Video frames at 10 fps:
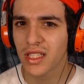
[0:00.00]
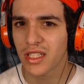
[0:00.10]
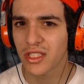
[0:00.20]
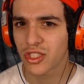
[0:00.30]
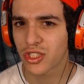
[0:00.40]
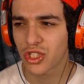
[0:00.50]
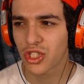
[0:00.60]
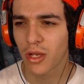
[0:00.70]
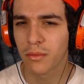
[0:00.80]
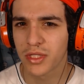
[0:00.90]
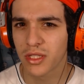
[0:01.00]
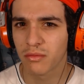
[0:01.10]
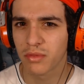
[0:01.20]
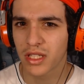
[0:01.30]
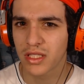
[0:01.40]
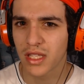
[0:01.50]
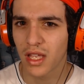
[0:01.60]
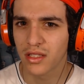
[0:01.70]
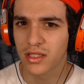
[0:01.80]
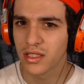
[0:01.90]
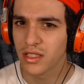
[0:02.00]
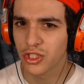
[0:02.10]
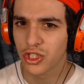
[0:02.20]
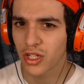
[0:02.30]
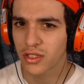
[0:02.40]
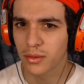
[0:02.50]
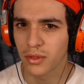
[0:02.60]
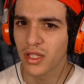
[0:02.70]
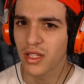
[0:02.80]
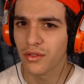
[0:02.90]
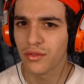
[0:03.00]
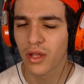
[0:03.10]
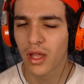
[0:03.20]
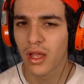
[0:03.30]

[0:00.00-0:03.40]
they can just chum someplace else and then the sharks will leave.